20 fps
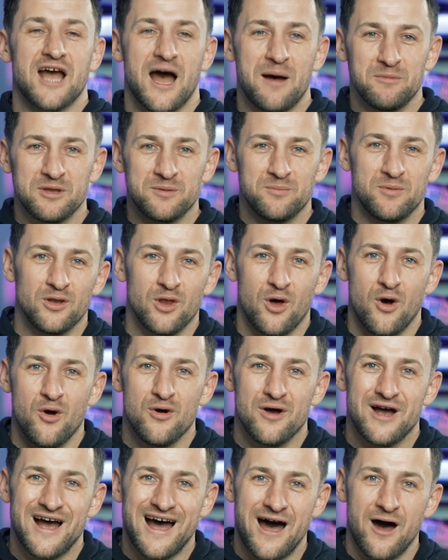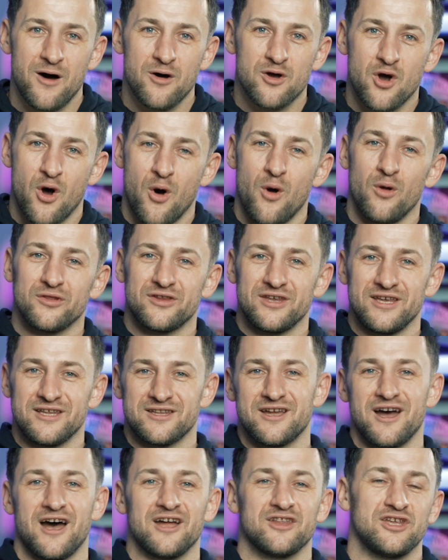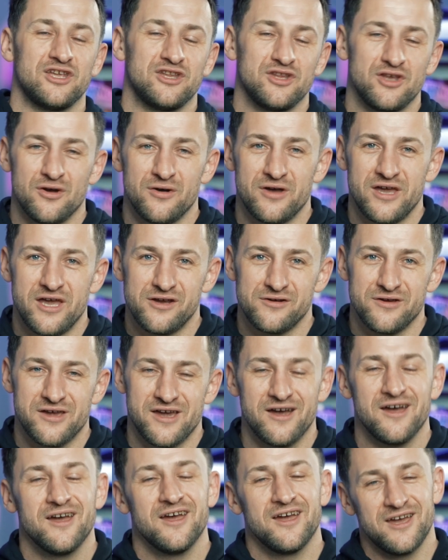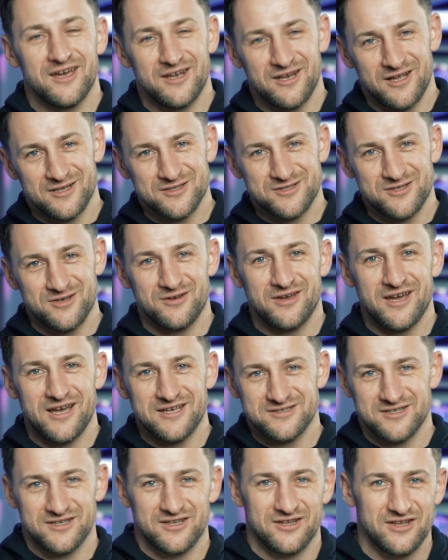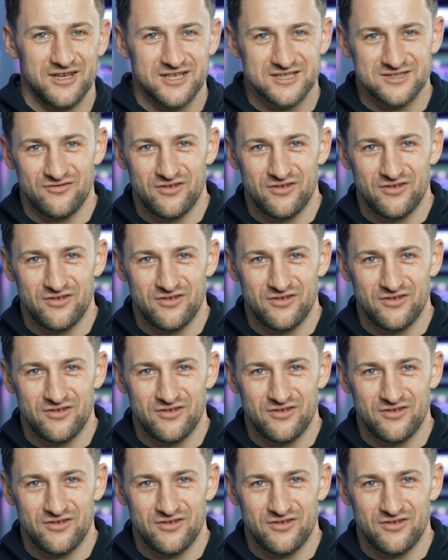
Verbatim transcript: Comment below how cold it got in your area, and I'll see you guys in the next